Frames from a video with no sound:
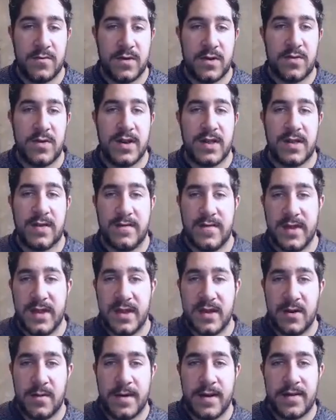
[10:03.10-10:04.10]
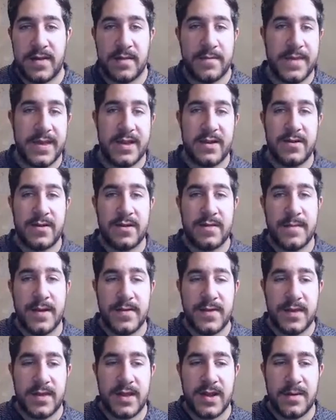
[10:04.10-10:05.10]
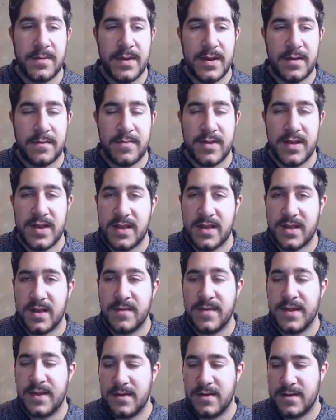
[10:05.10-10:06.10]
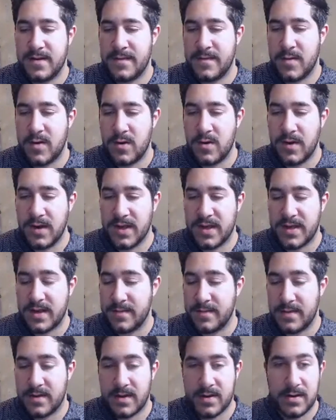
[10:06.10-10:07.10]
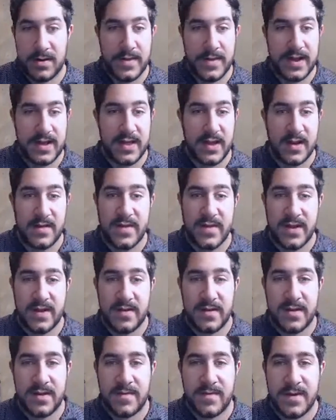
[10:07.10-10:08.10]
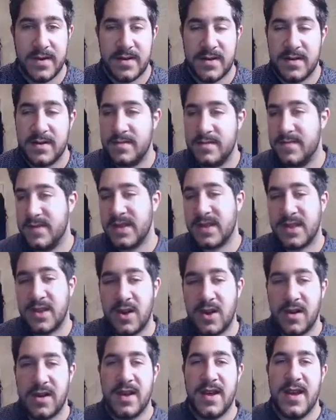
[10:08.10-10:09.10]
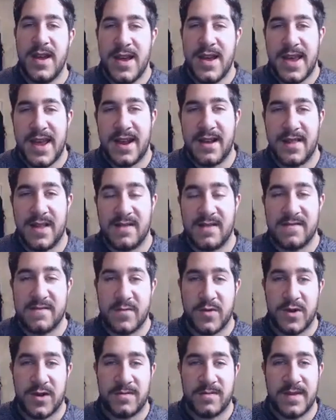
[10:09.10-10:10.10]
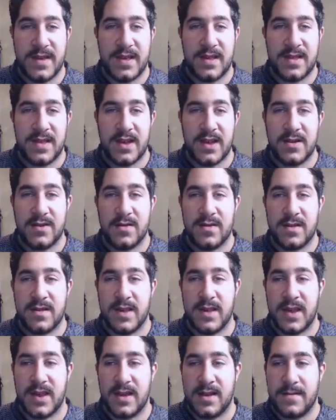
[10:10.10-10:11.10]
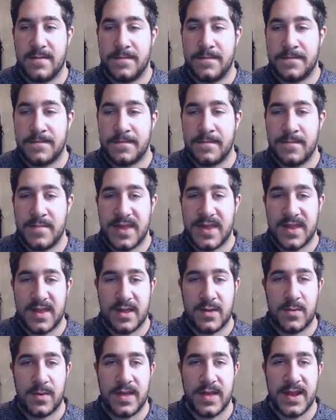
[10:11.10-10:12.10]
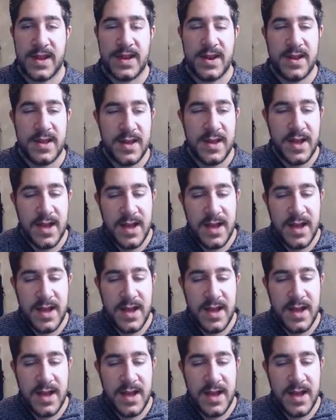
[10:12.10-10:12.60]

request a video about something else about this topic, please let me know. I'm going to make a lot of videos this month, this year, and a lot of them are going to be sales and business related.